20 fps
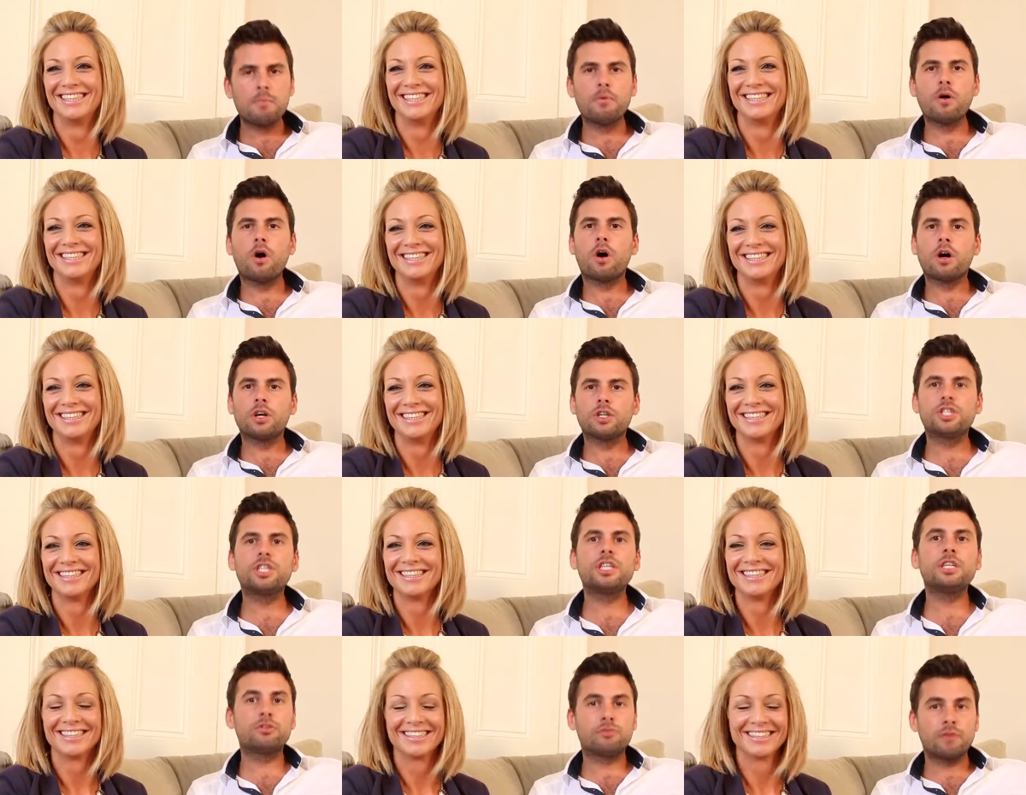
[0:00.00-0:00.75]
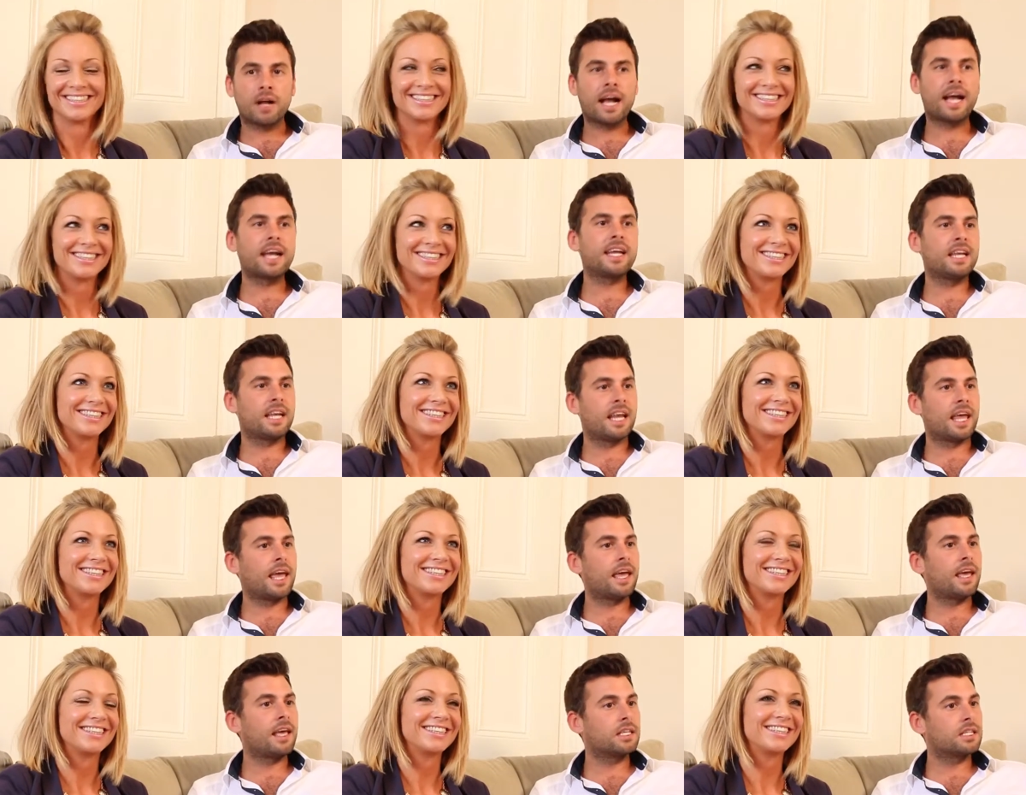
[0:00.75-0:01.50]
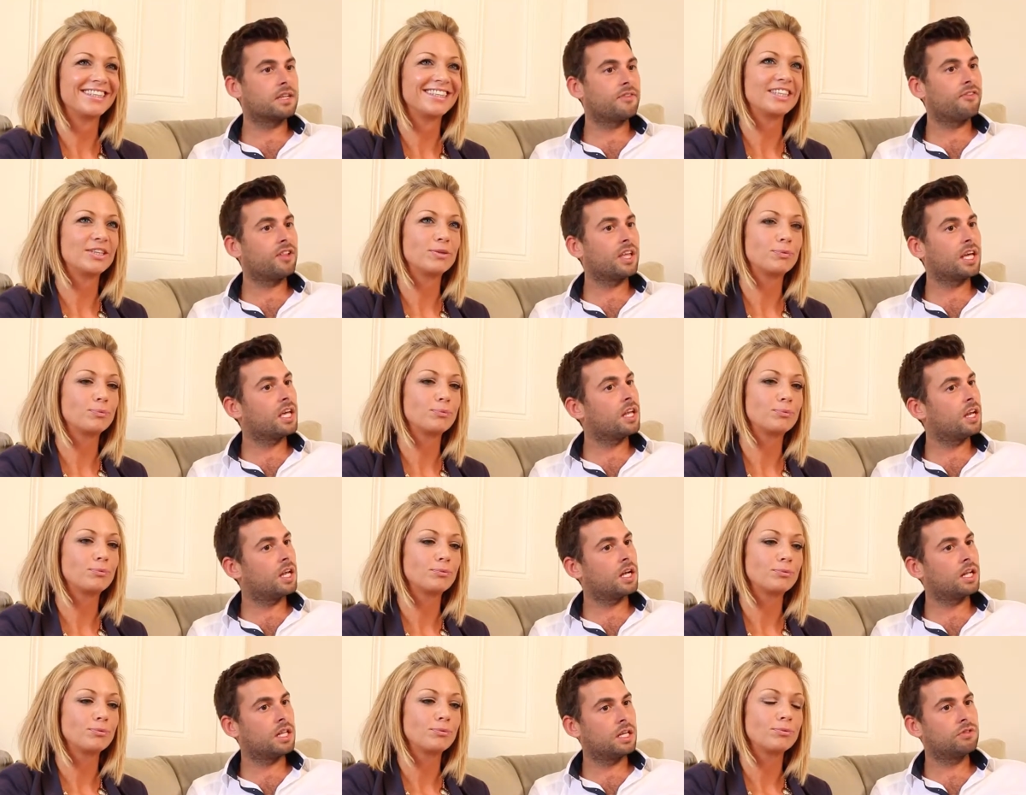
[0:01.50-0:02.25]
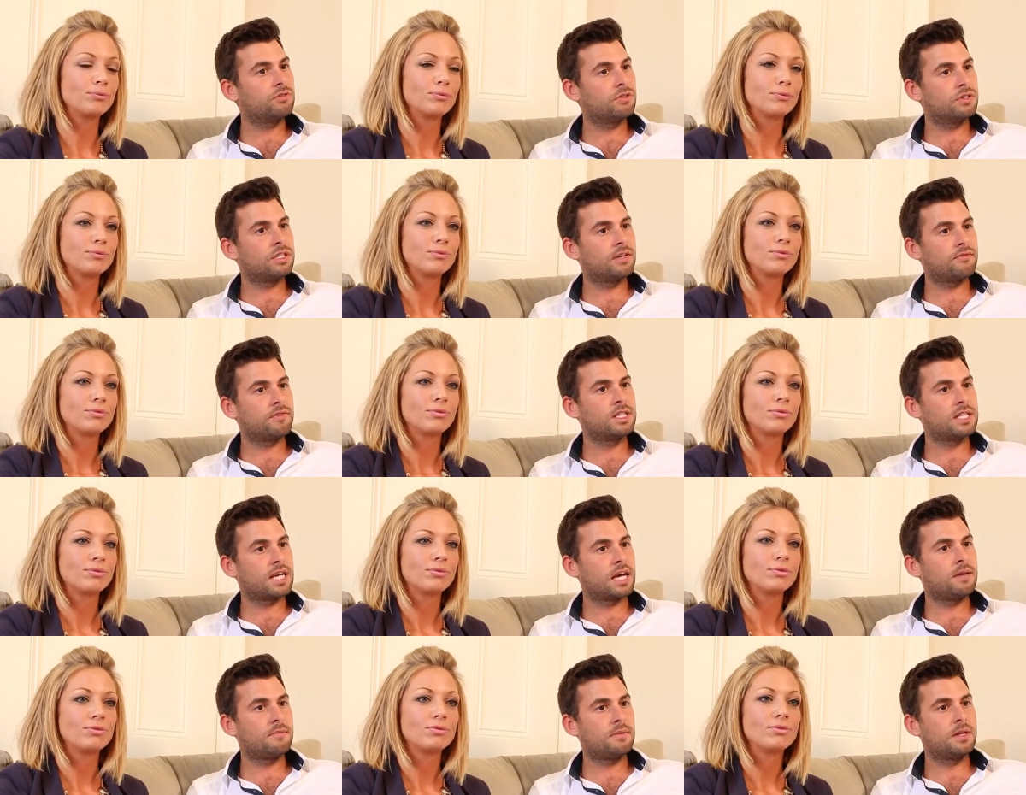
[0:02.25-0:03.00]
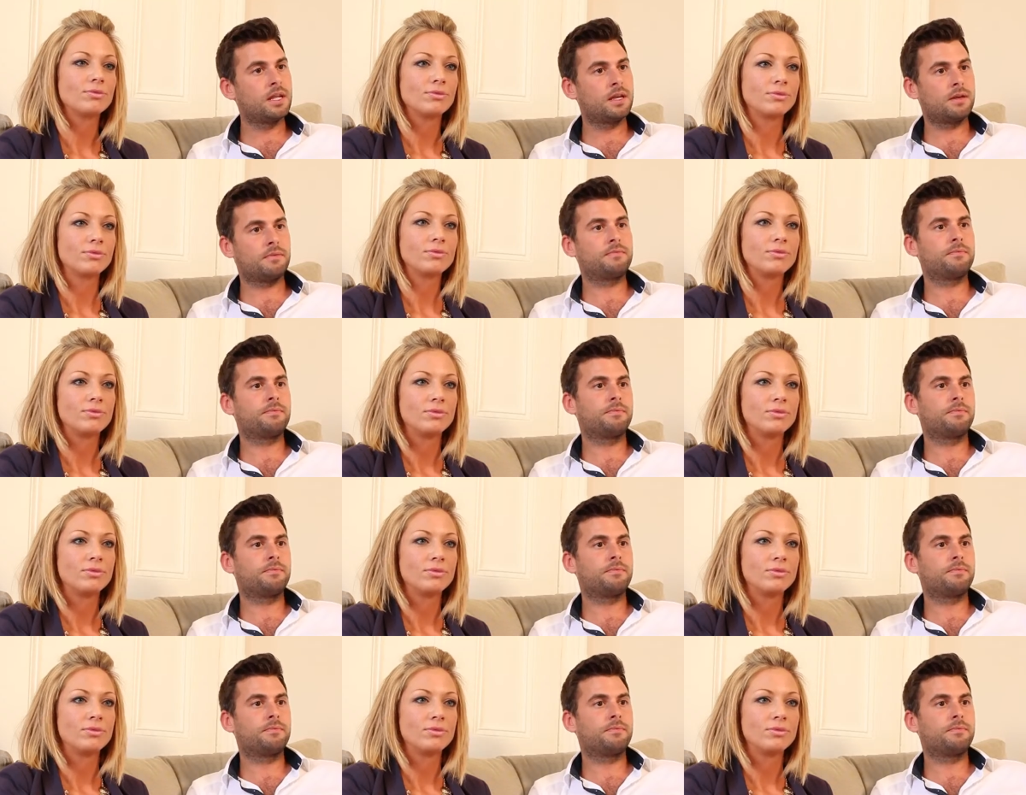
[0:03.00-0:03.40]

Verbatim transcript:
Speaker 1: but she's riding it, it's flicking her clitoris every time, isn't it?